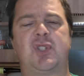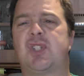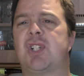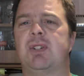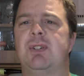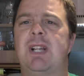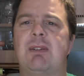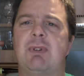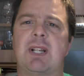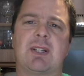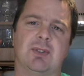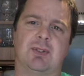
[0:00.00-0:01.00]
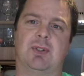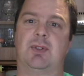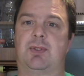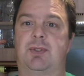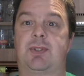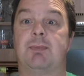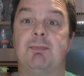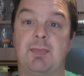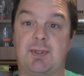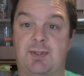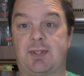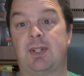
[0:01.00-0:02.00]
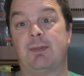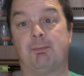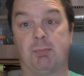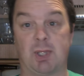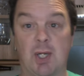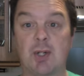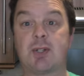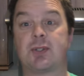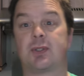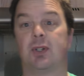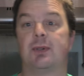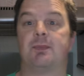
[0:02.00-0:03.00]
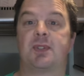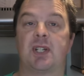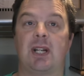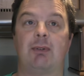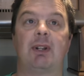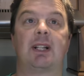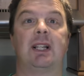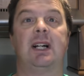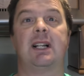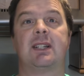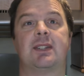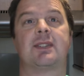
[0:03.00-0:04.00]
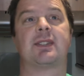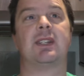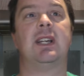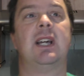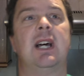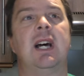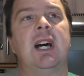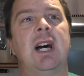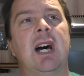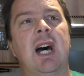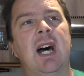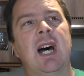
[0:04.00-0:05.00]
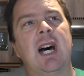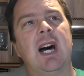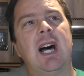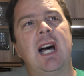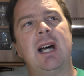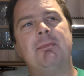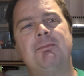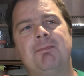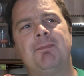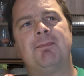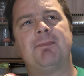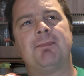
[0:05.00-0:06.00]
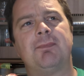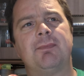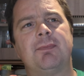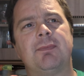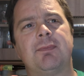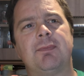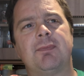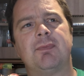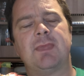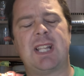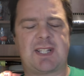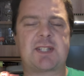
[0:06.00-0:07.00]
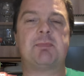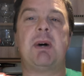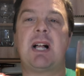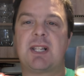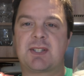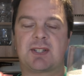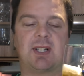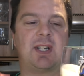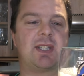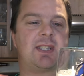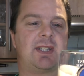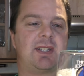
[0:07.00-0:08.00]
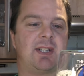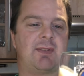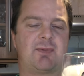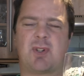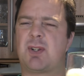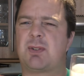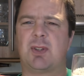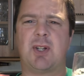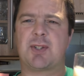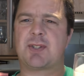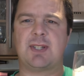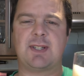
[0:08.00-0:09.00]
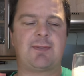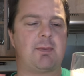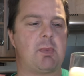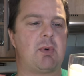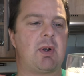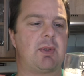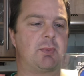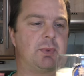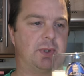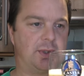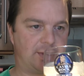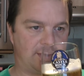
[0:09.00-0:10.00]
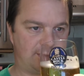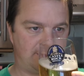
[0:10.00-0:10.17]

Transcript: generic, or some kind of bloggers call them generic lagers. Um, it smells like I've drunk lots of these from around the world.